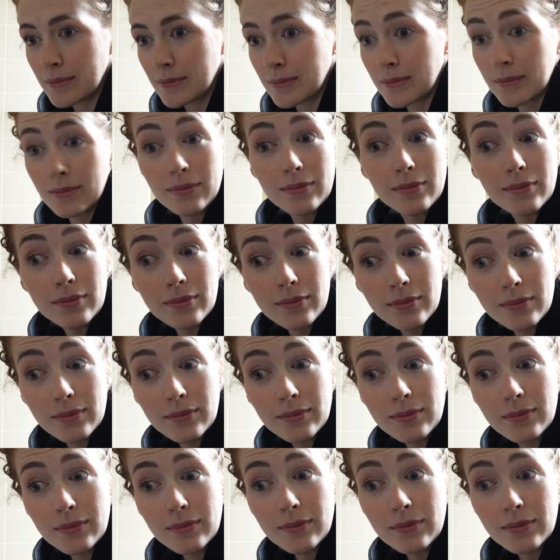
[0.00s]
Oh, got it.
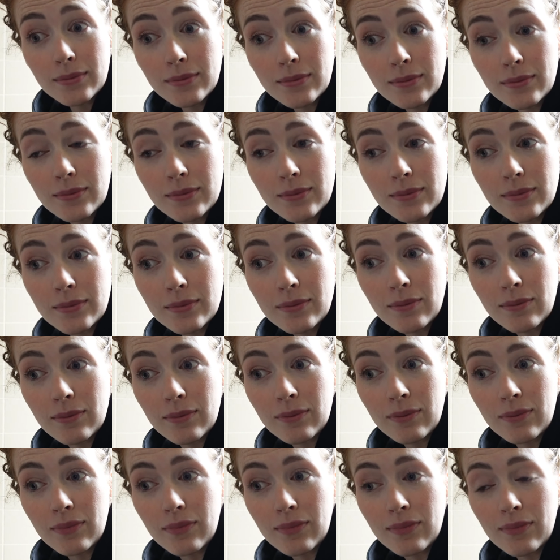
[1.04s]
Bluetooth is
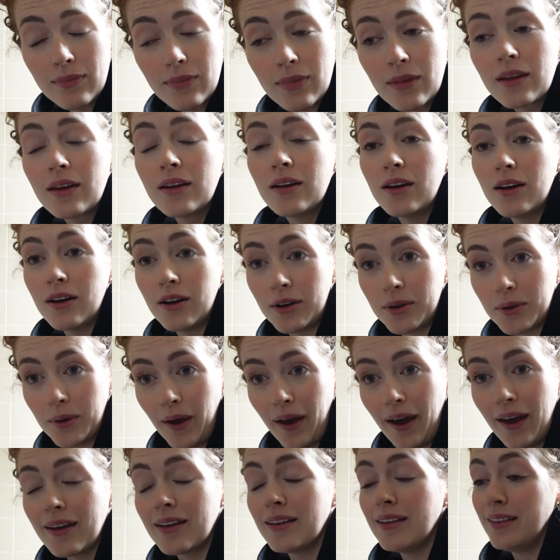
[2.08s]
disconnected.
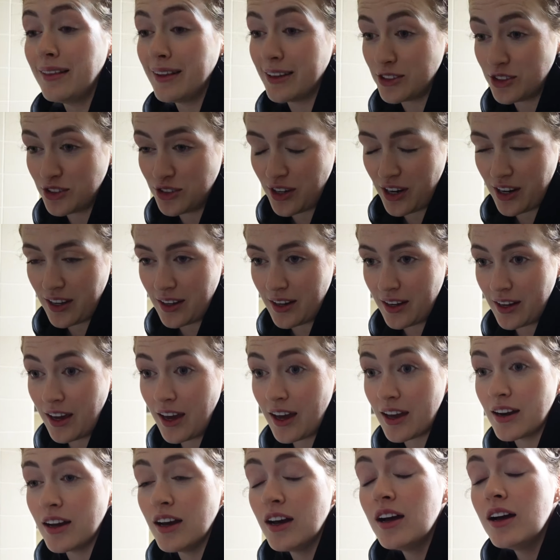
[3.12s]
Okay, let's try that
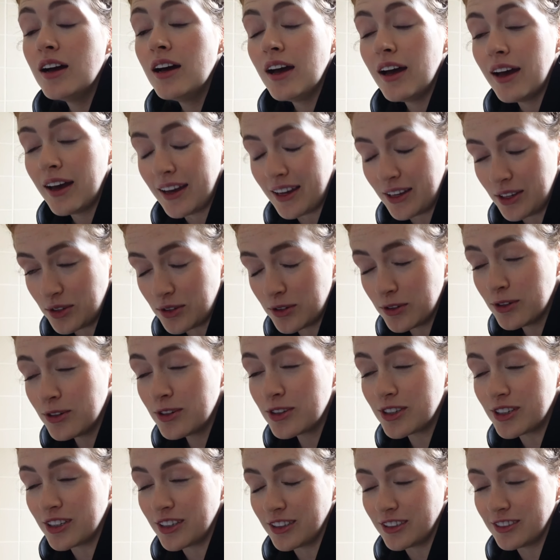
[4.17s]
again. Hey
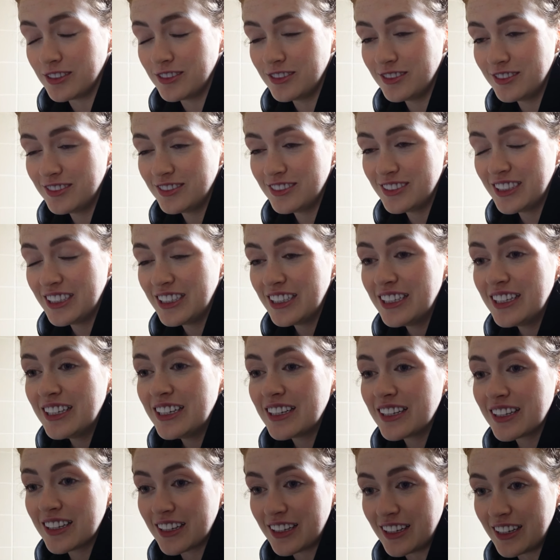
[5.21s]
Google,
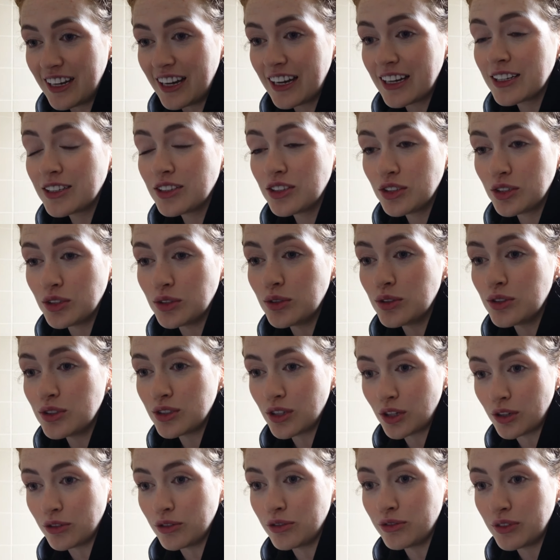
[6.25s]
connect to
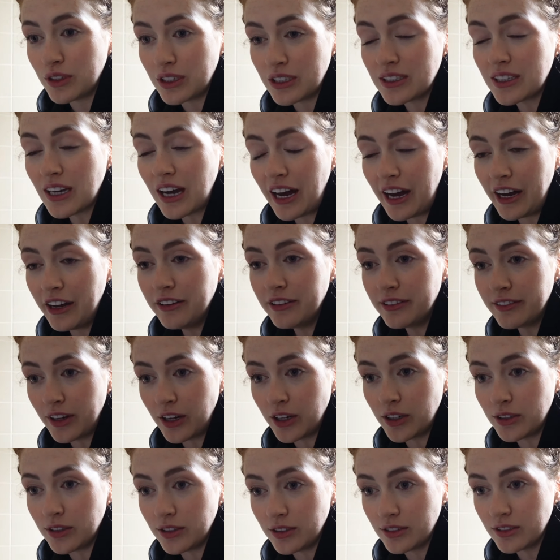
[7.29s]
Sophie's
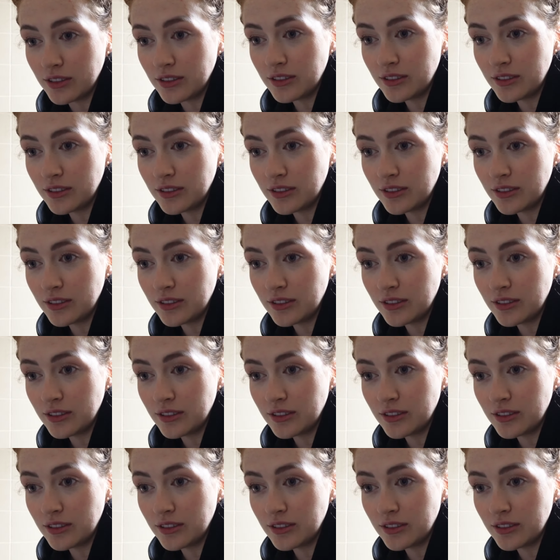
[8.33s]
iPhone.